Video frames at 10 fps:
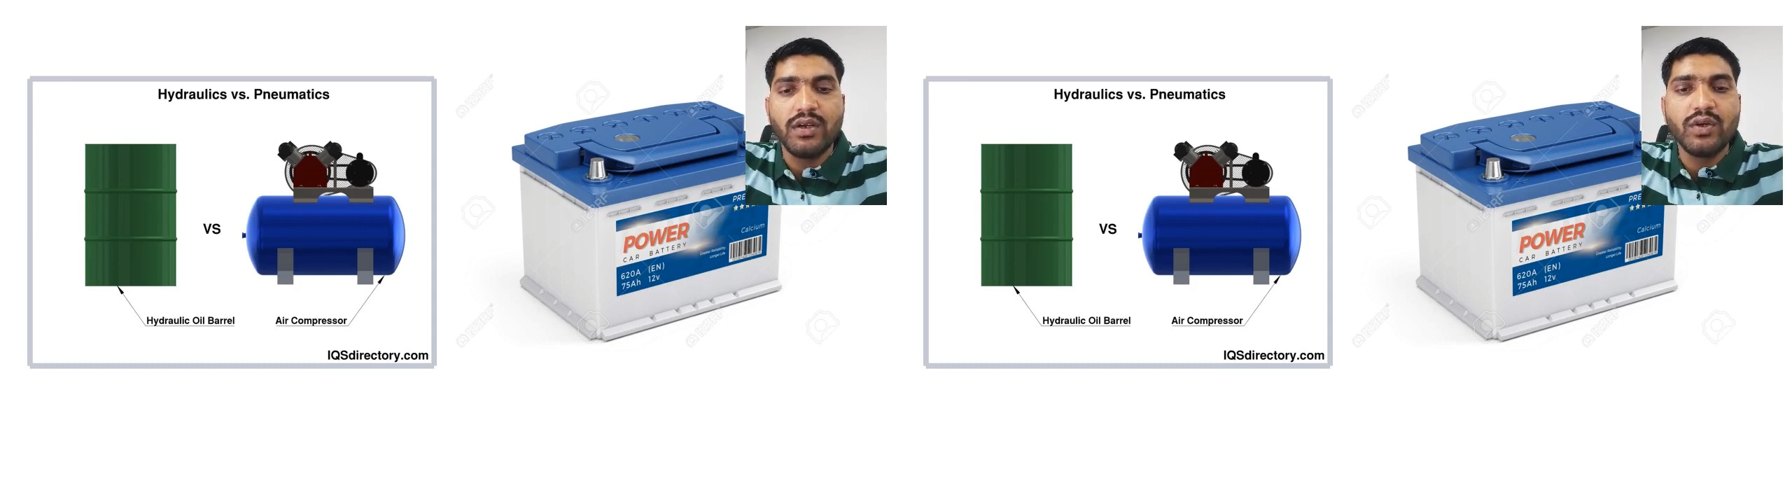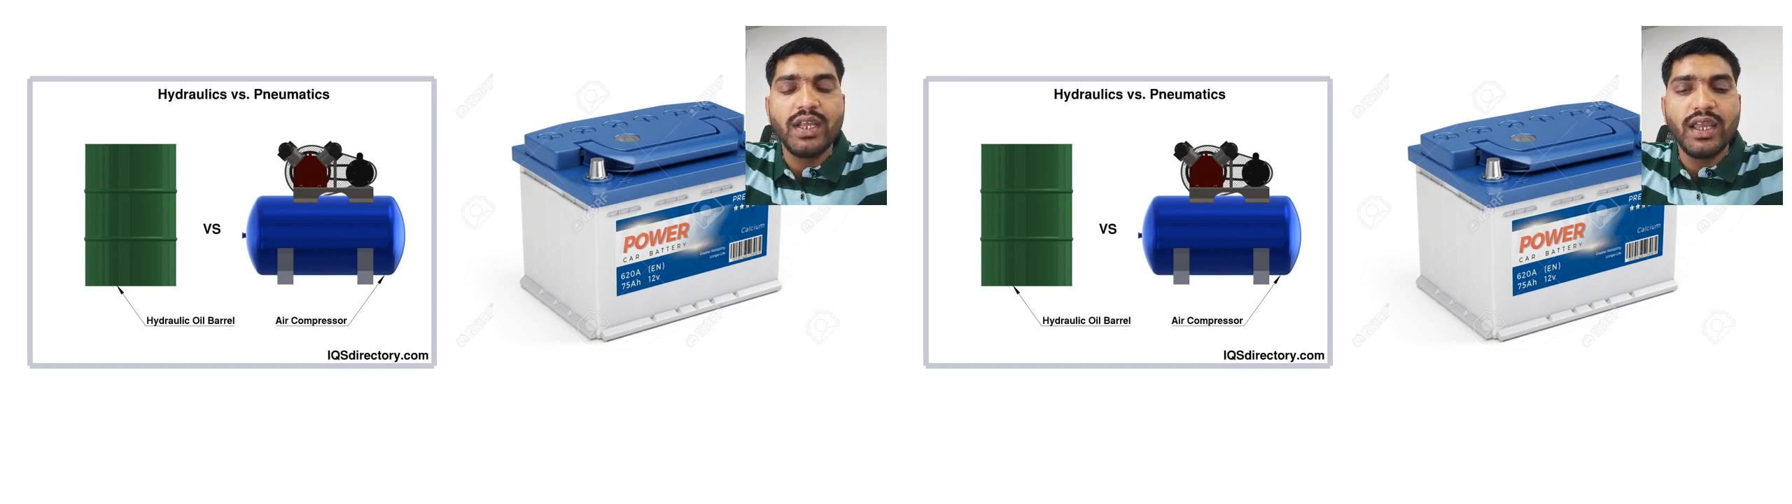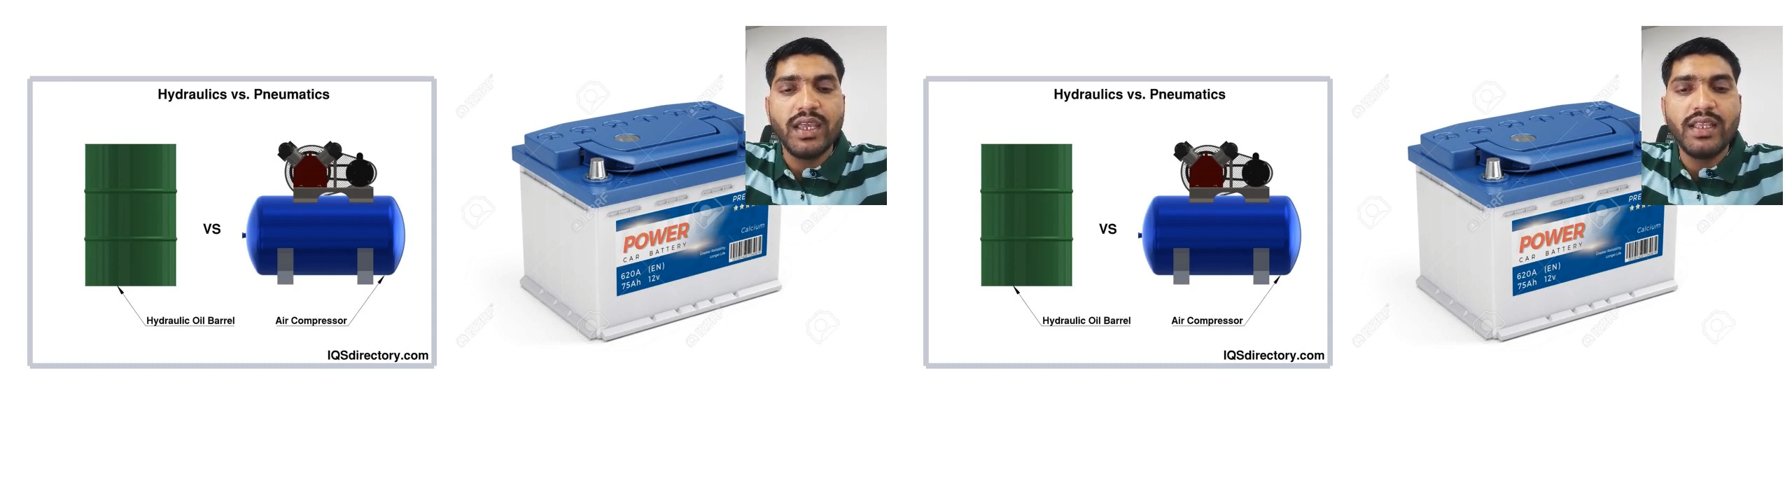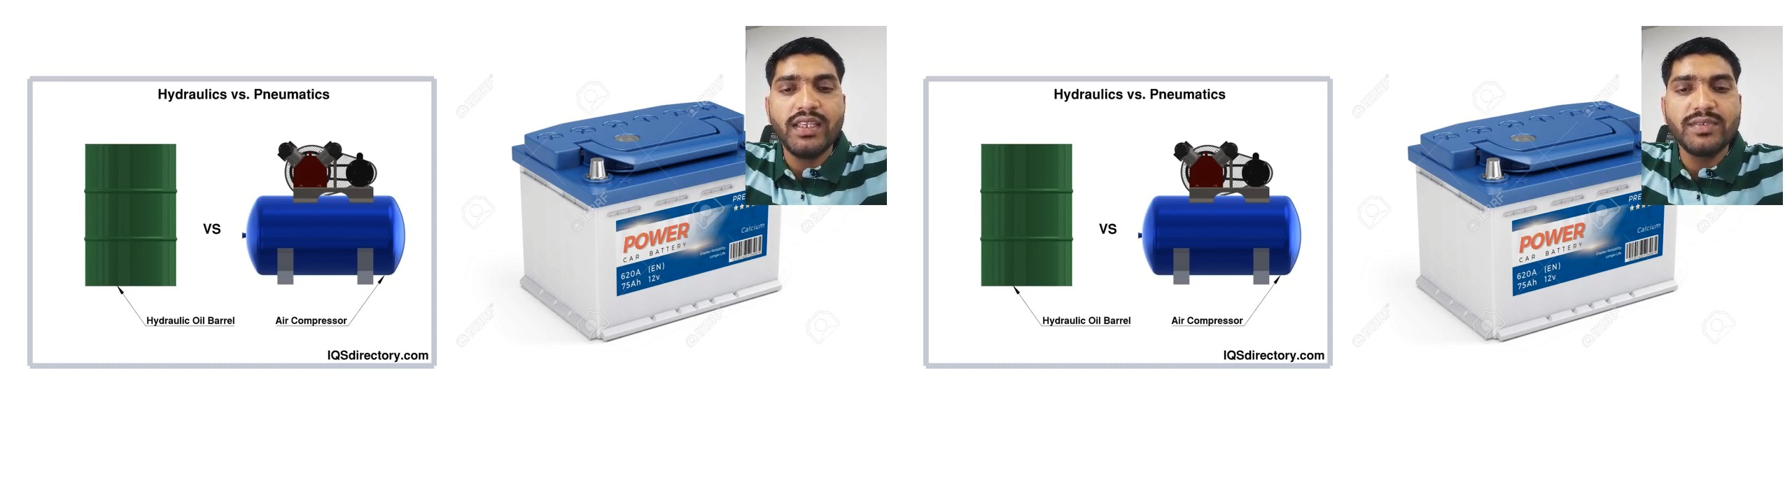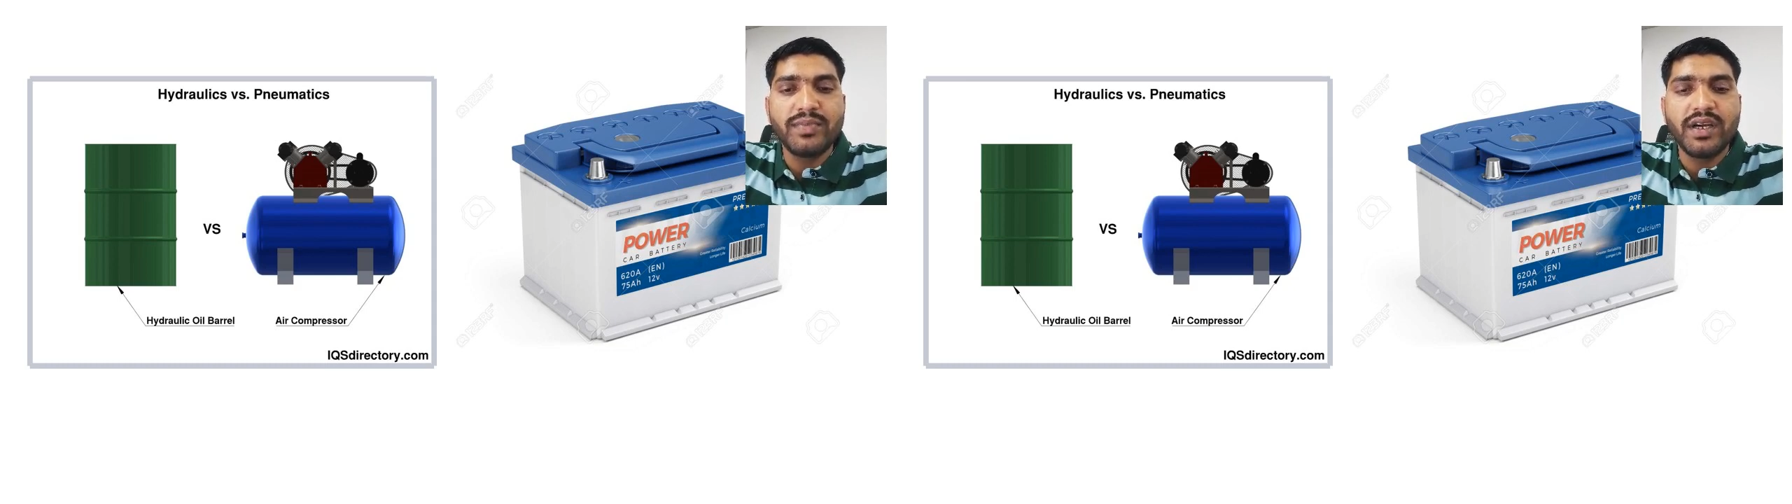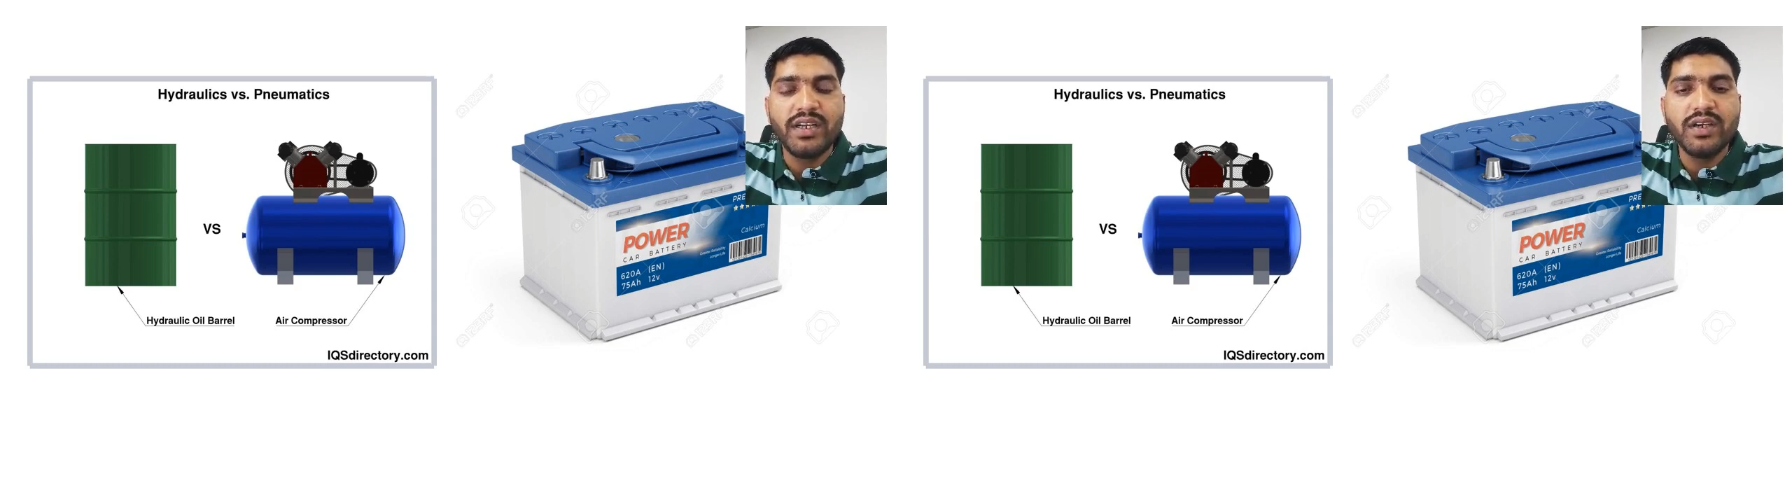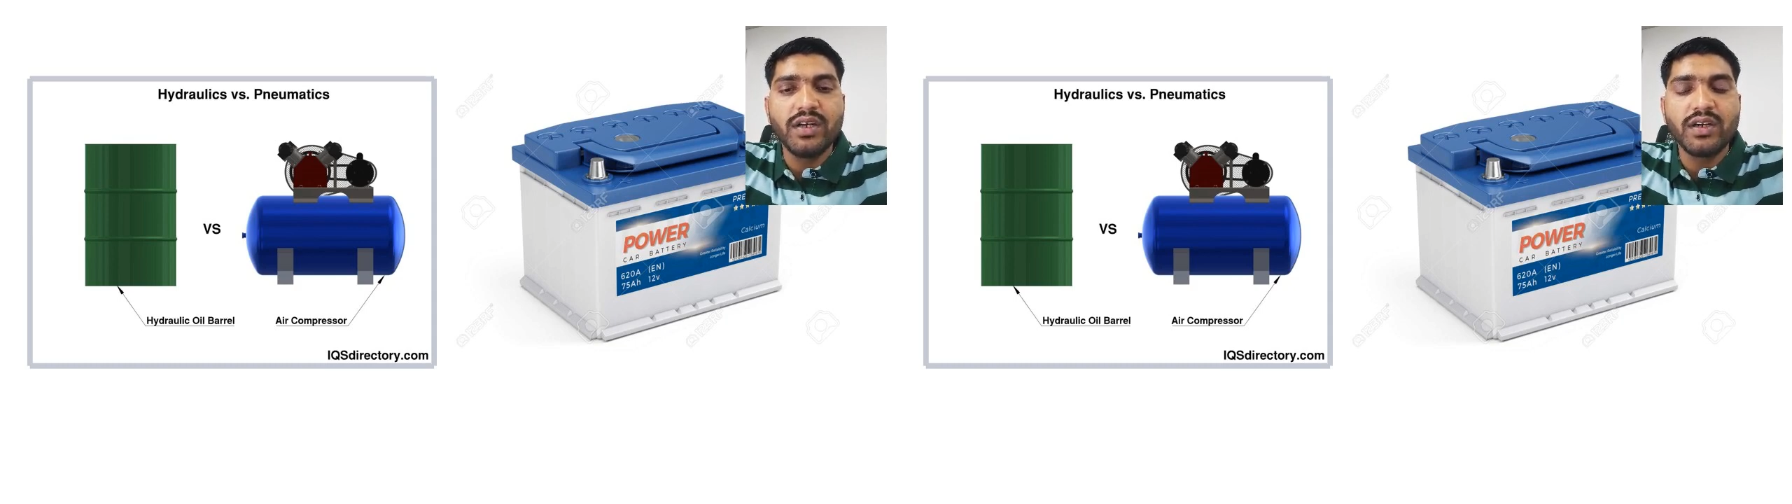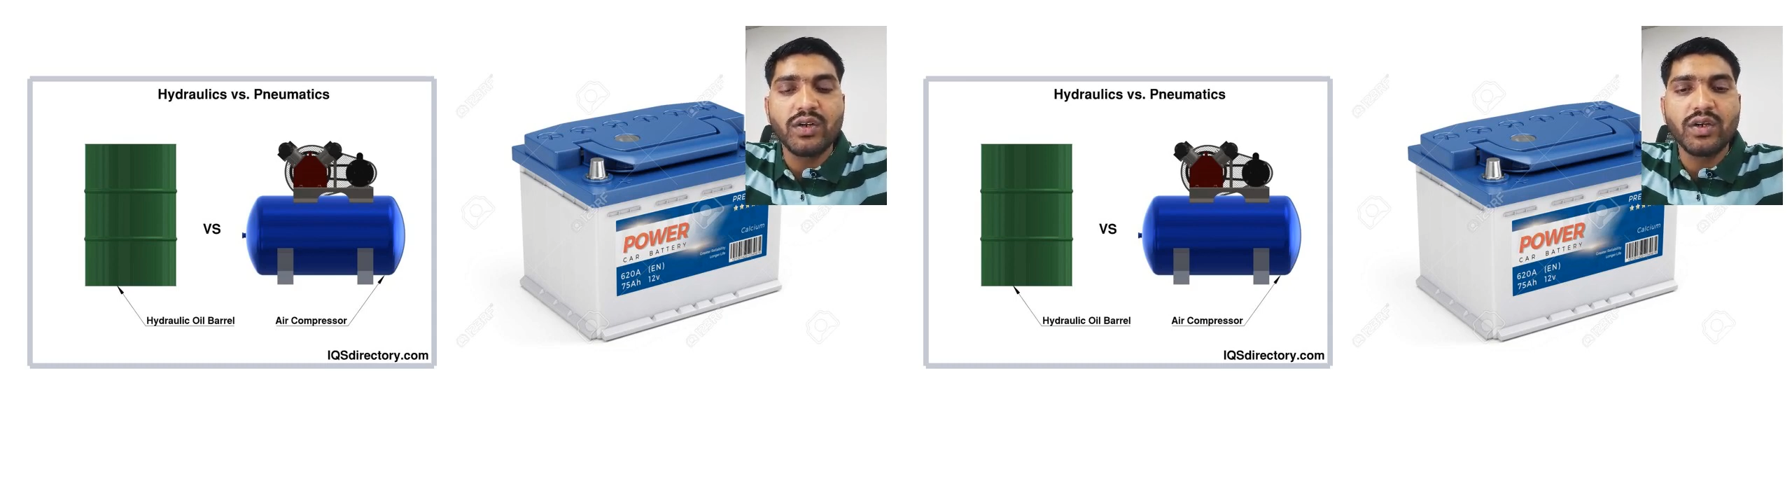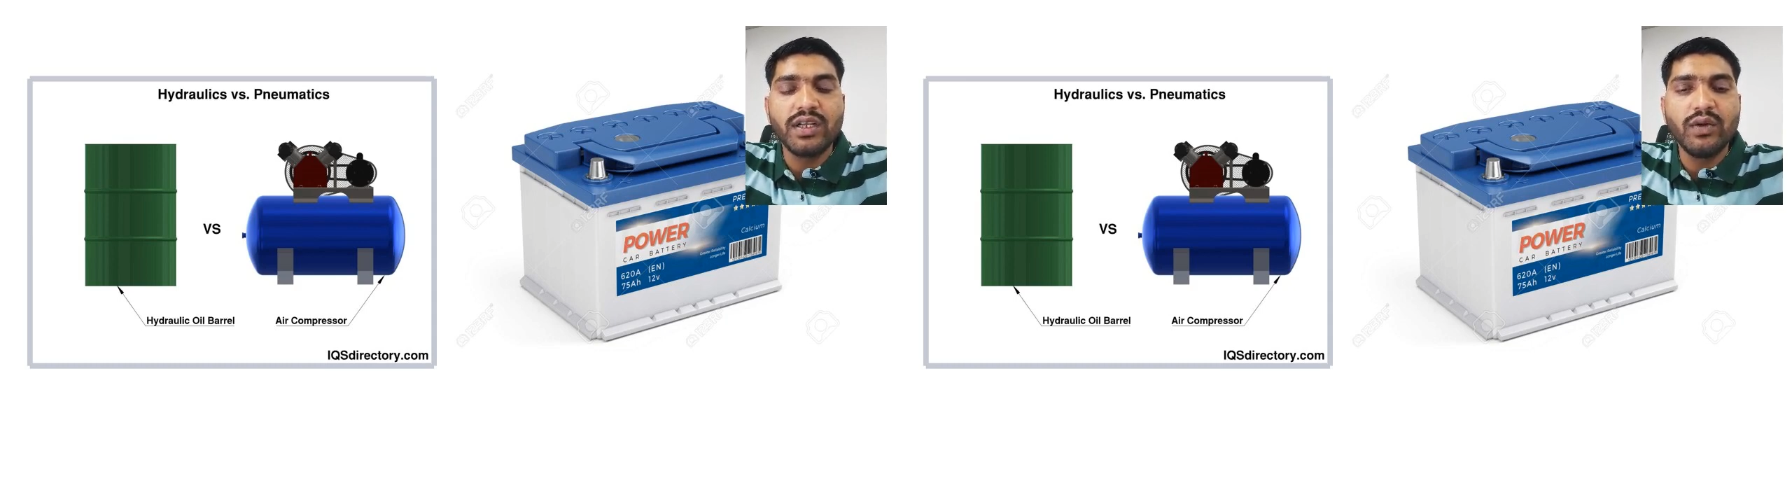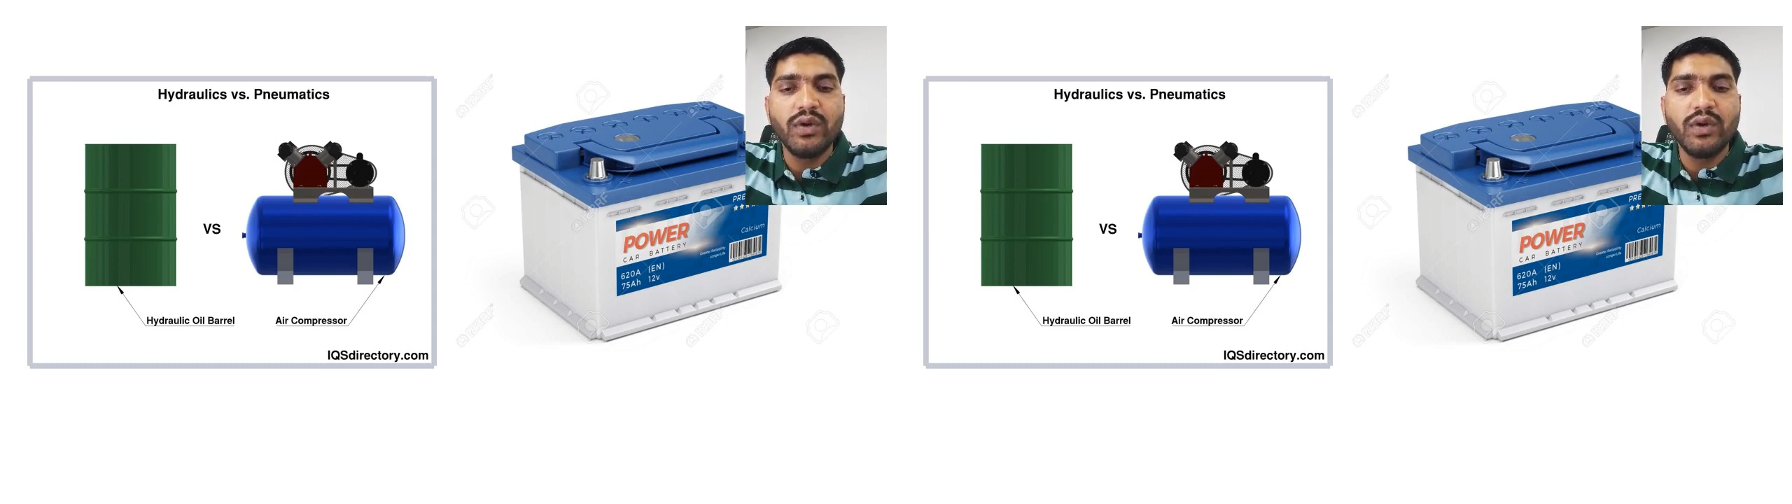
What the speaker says: Today in this particular tutorial